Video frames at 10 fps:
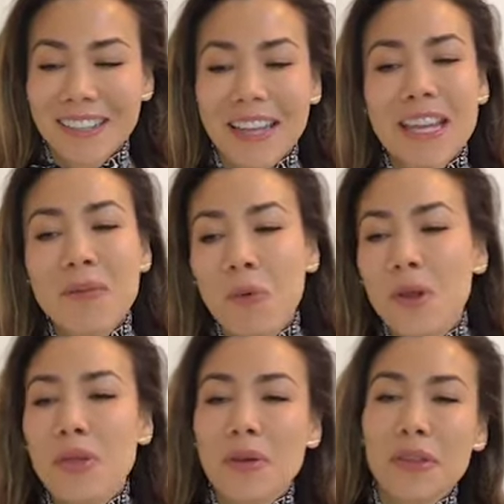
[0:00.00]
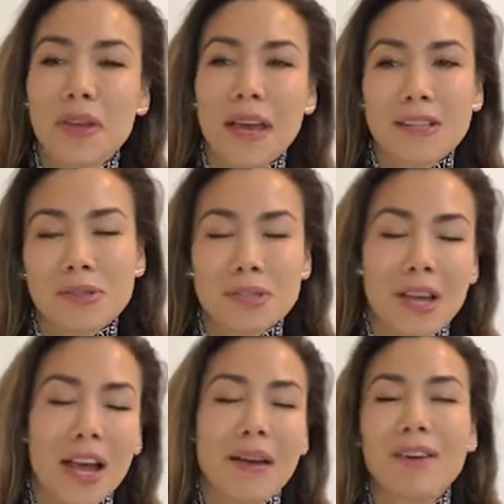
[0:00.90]
Like, he won the extra
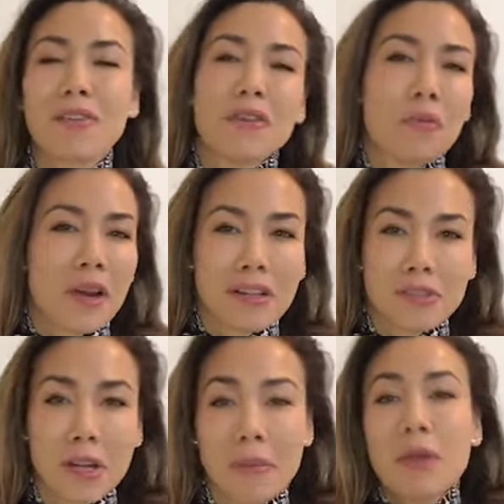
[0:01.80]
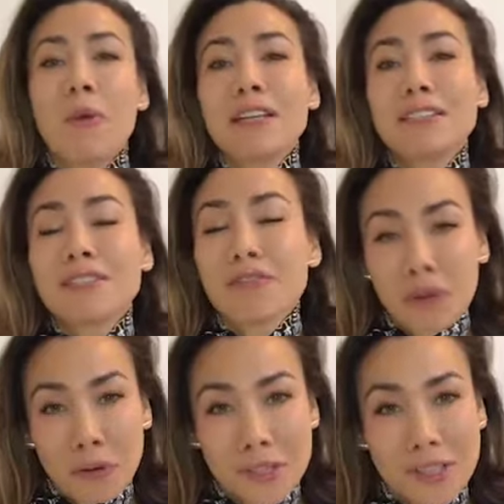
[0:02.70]
time. I don't know if he won extra time. He went
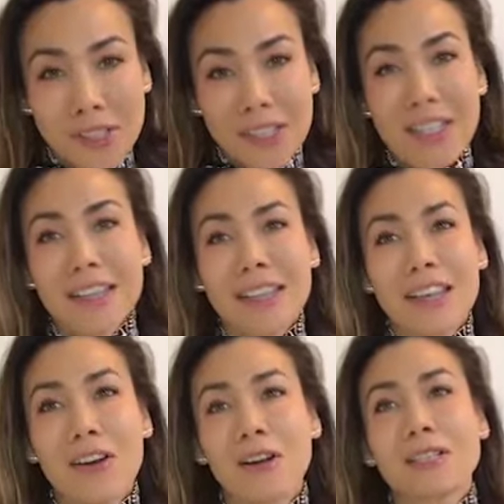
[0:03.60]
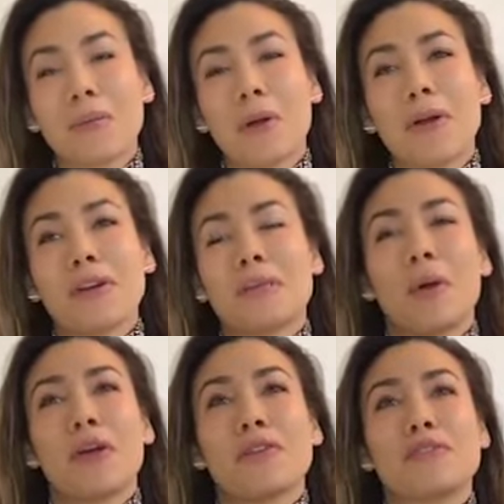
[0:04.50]
first in the cocktail
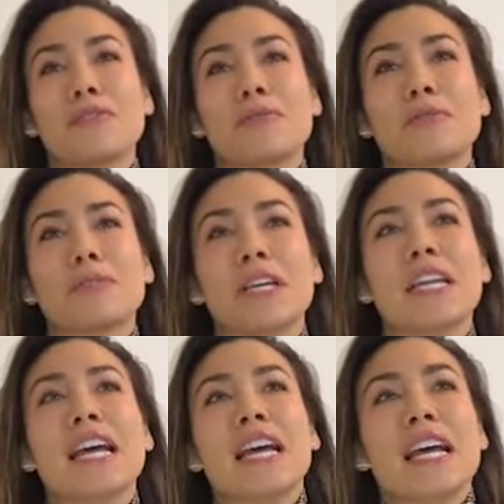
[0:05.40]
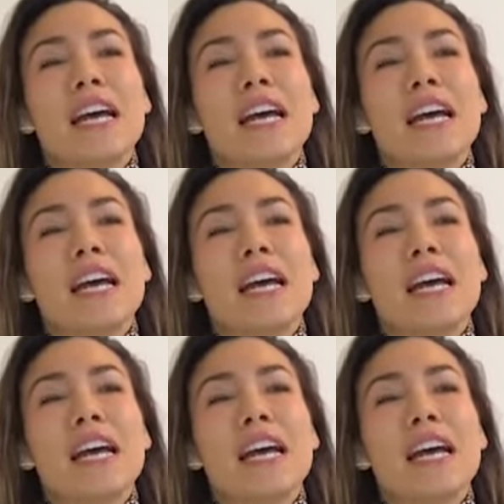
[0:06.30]
part of the group date.